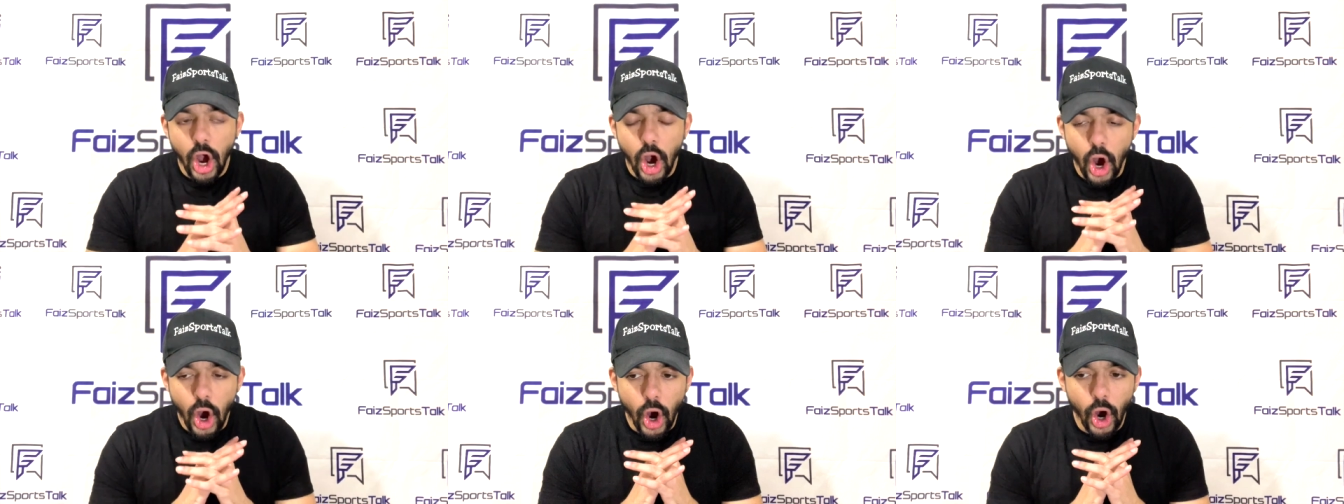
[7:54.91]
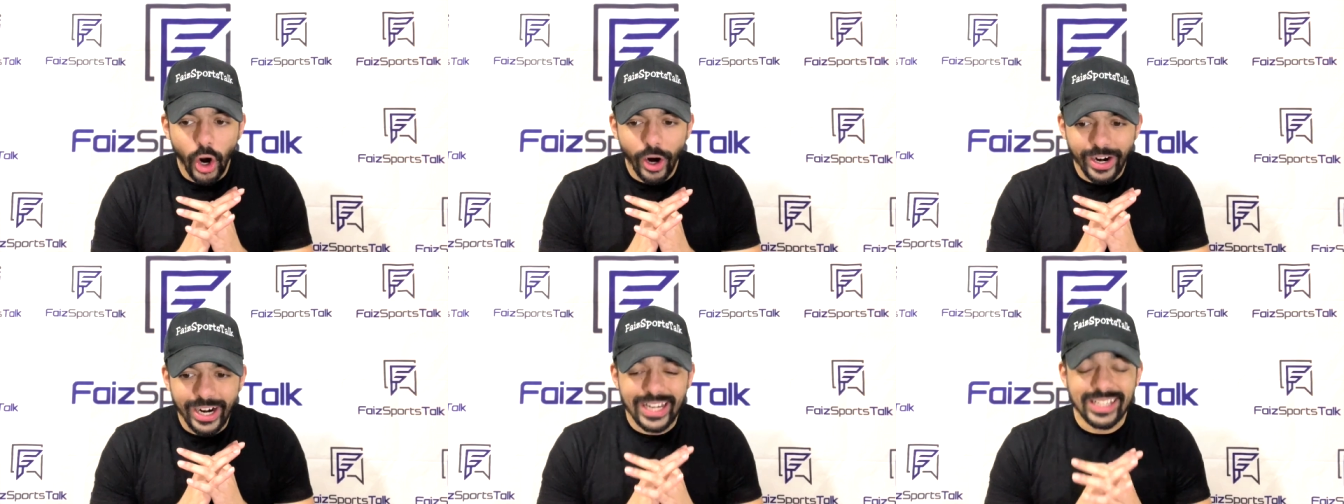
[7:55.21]

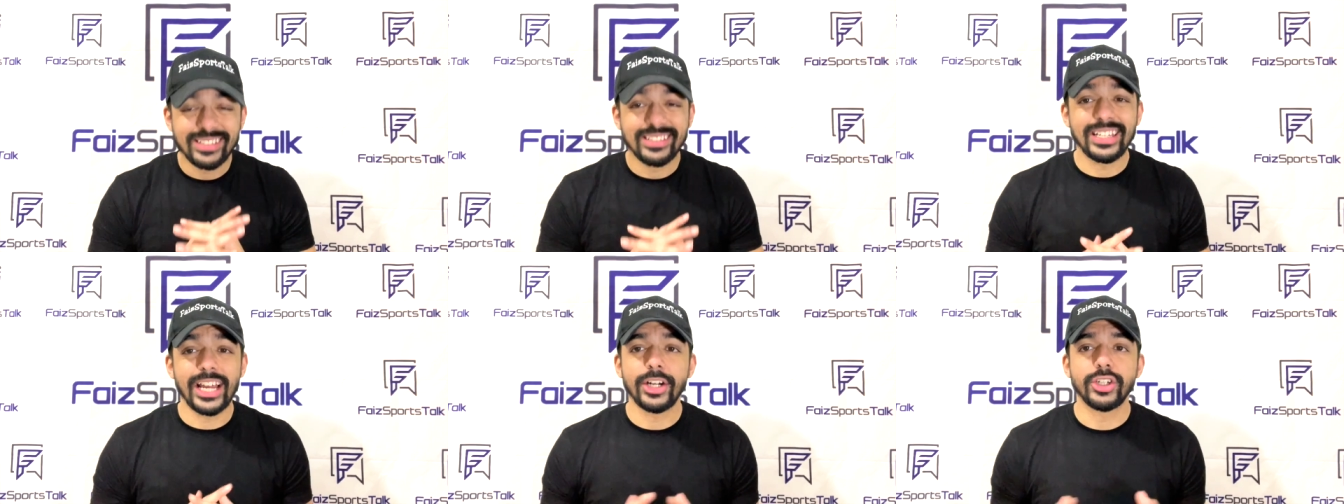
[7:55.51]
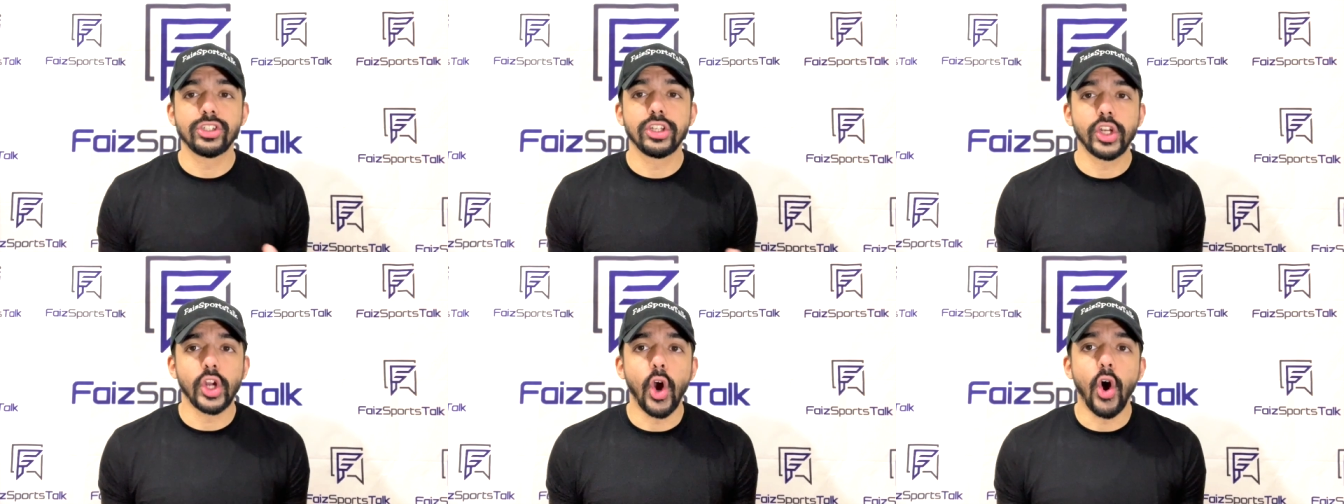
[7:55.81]
are
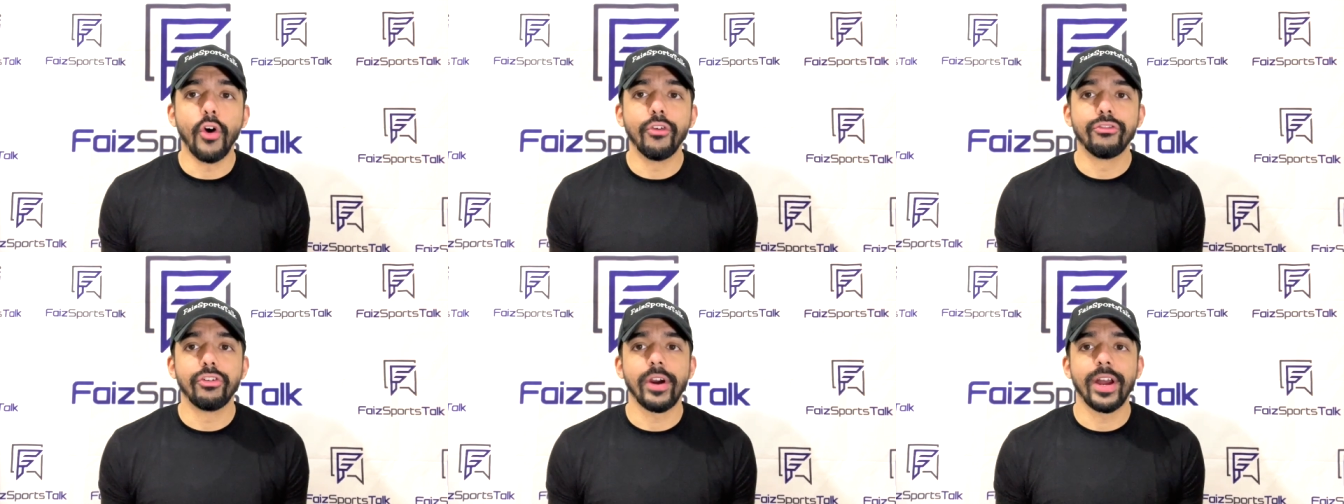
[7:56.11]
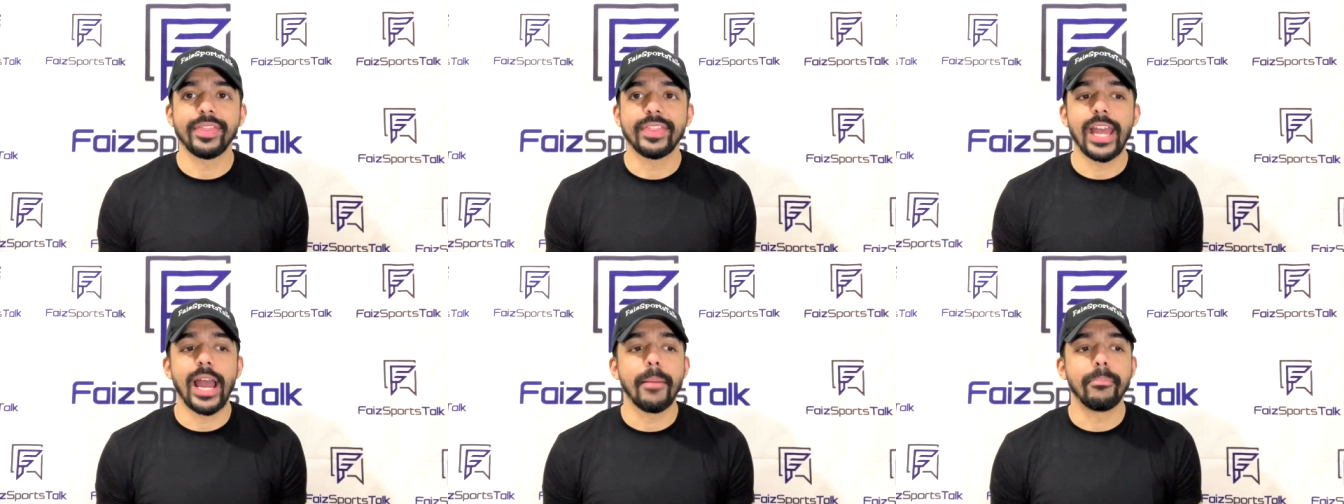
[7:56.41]
essentially over
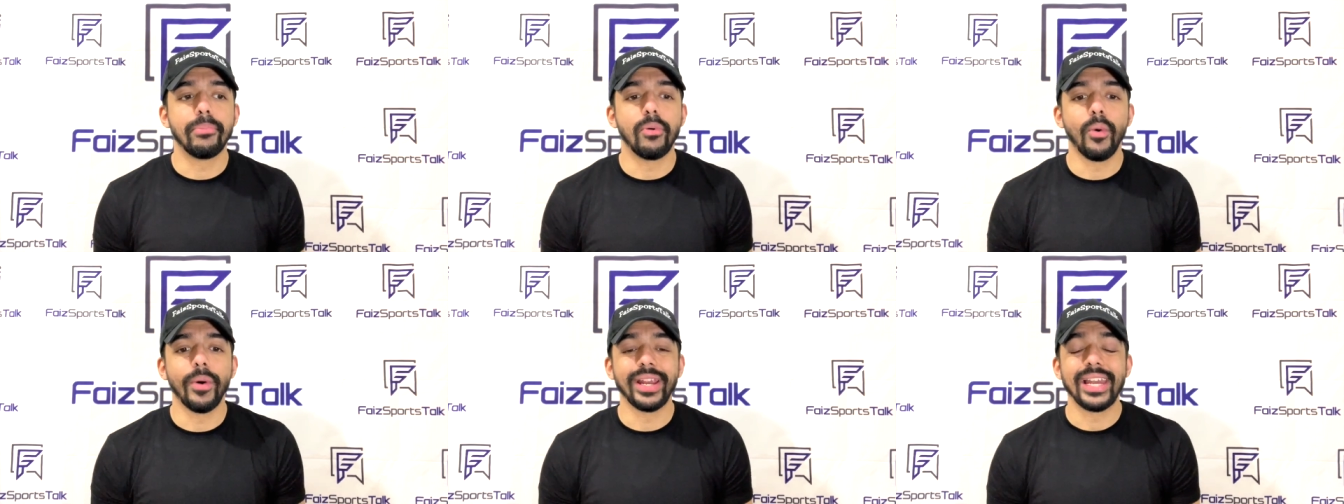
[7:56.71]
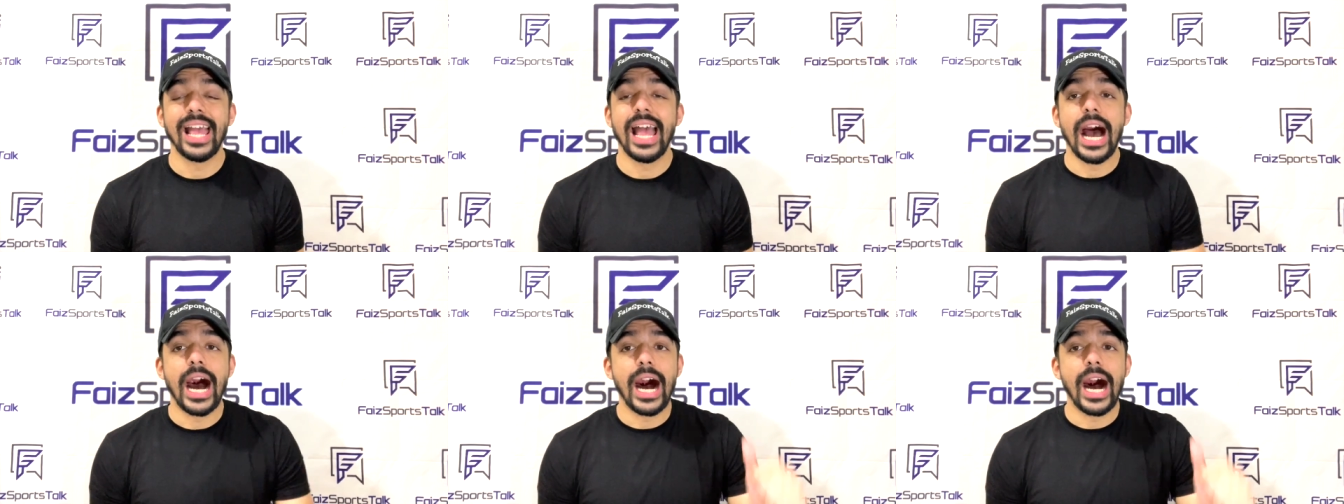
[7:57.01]
at that point